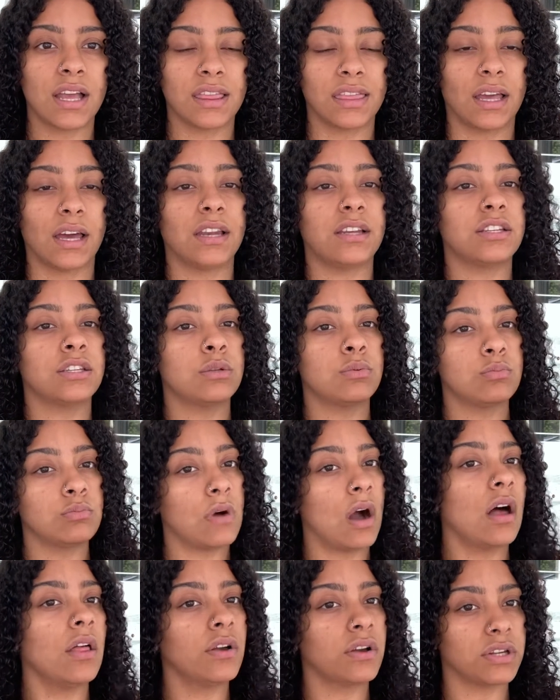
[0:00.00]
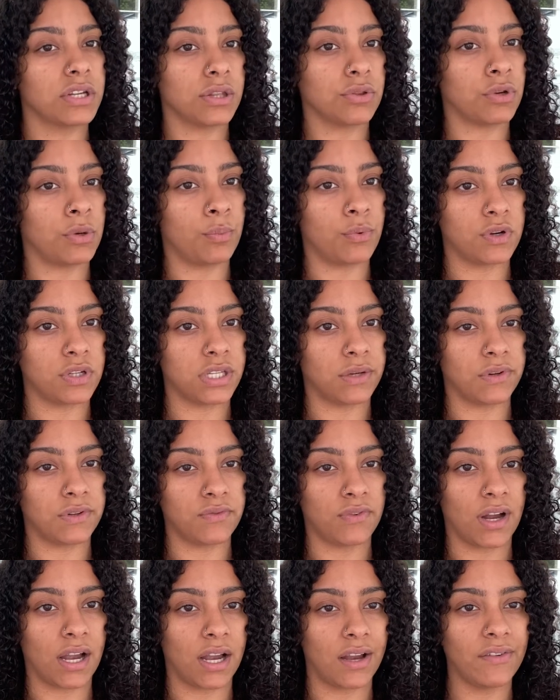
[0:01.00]
that is smaller than
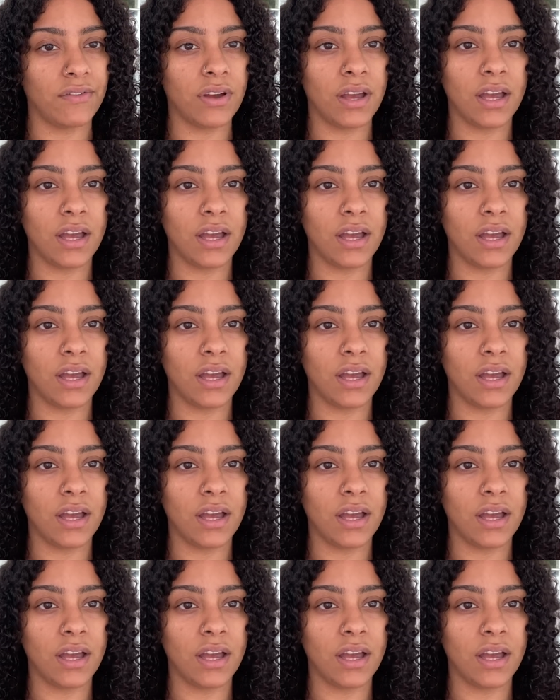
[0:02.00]
3.75